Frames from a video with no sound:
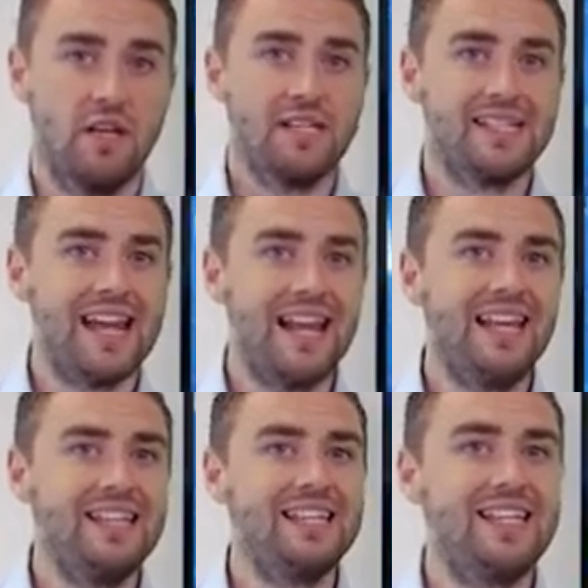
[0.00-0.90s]
selling
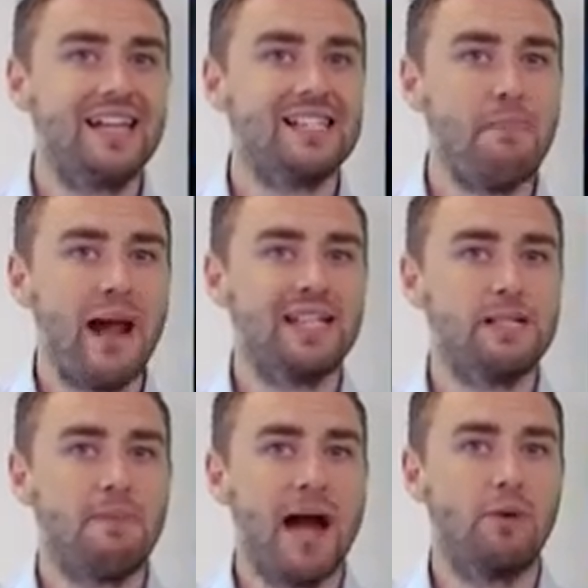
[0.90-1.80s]
into the
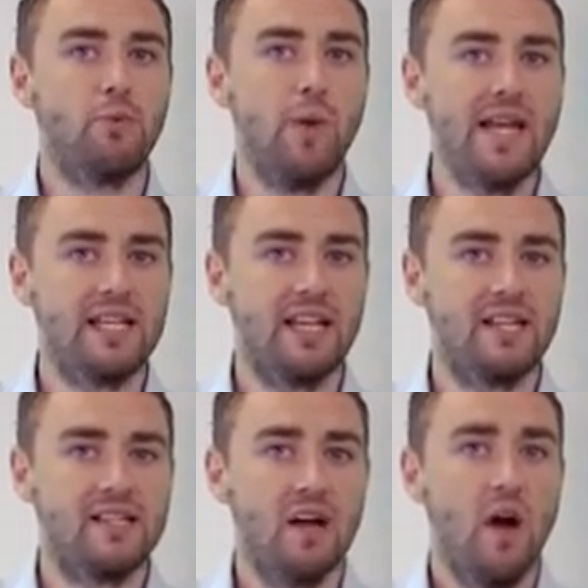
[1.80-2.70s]
expected pound
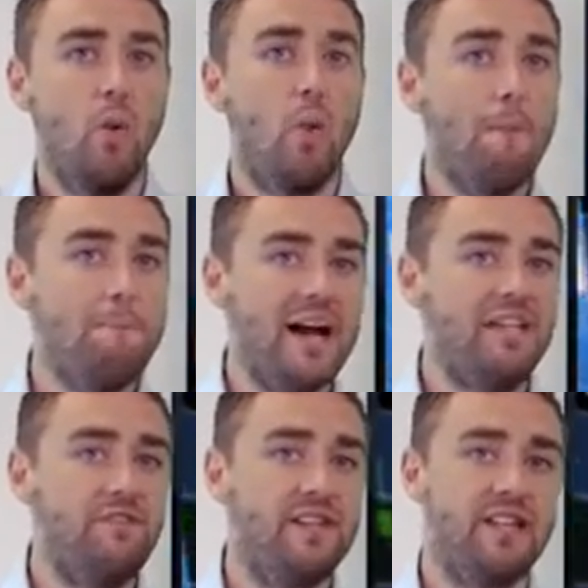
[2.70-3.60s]
weakness while
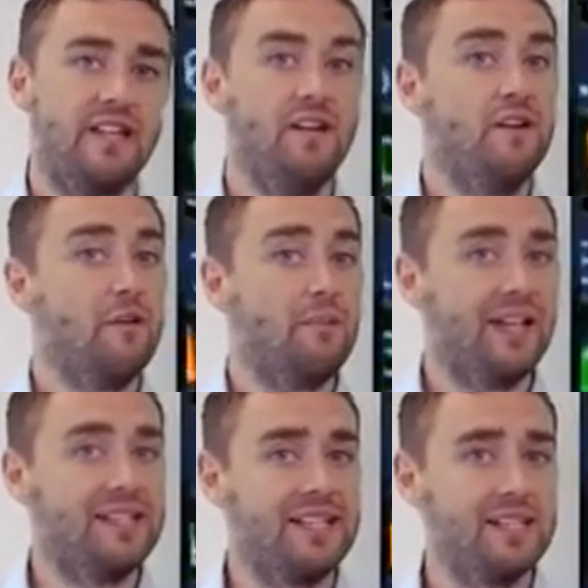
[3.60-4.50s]
benefiting from the
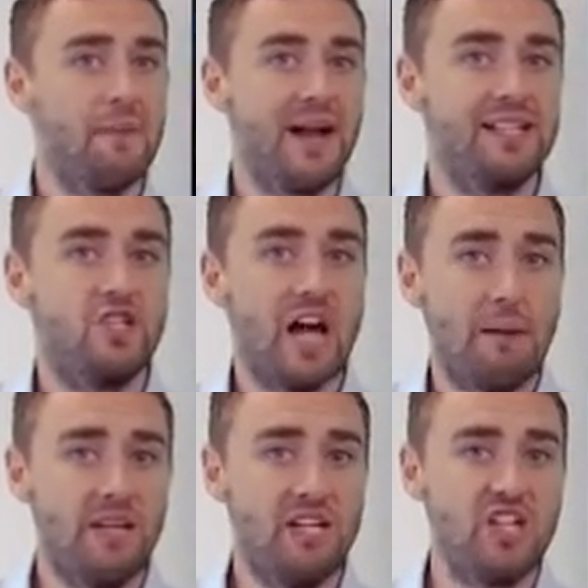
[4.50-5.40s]
anticipated
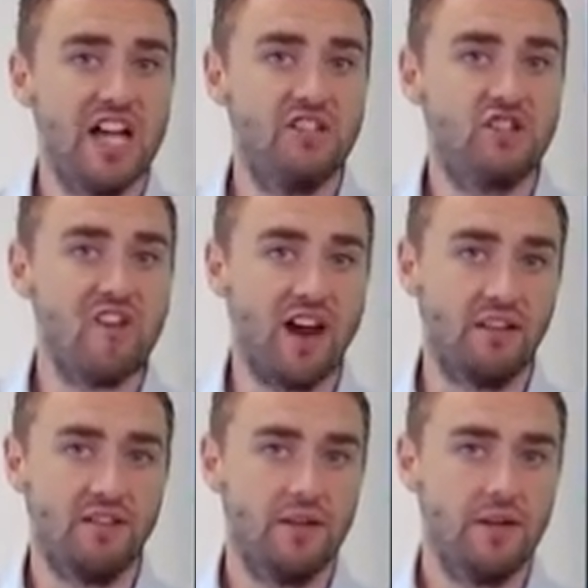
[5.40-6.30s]
Japanese yen
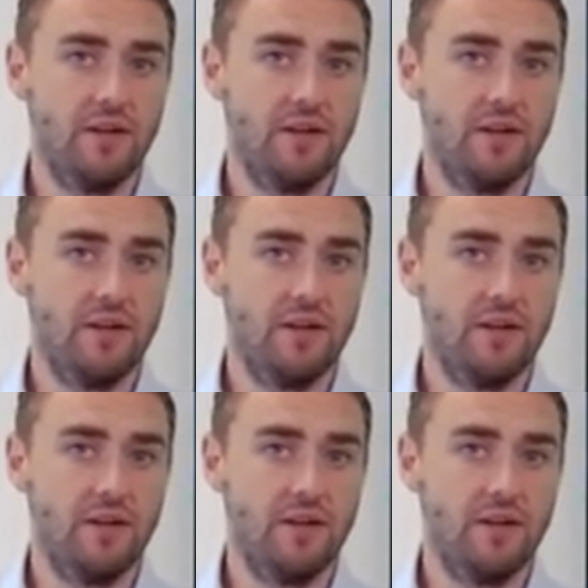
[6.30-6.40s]
strength.